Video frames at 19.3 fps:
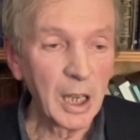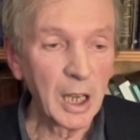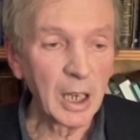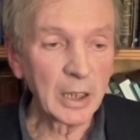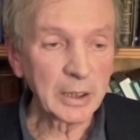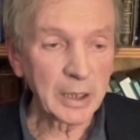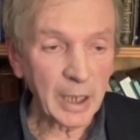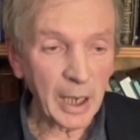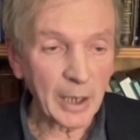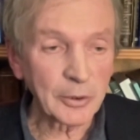
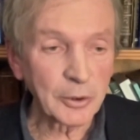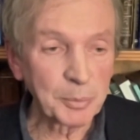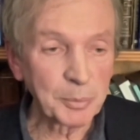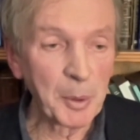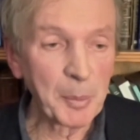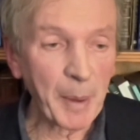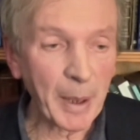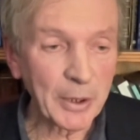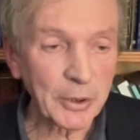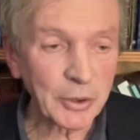And it had to be
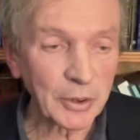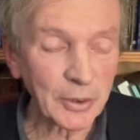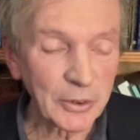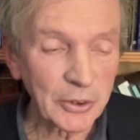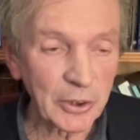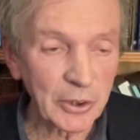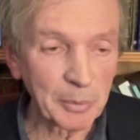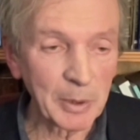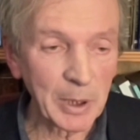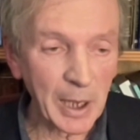based on
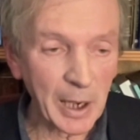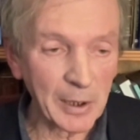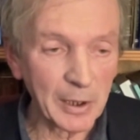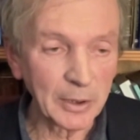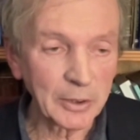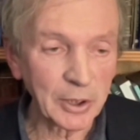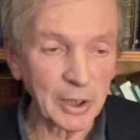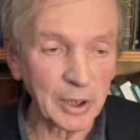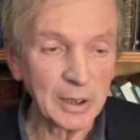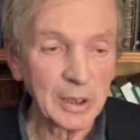
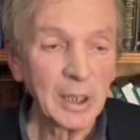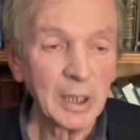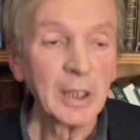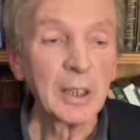similarity.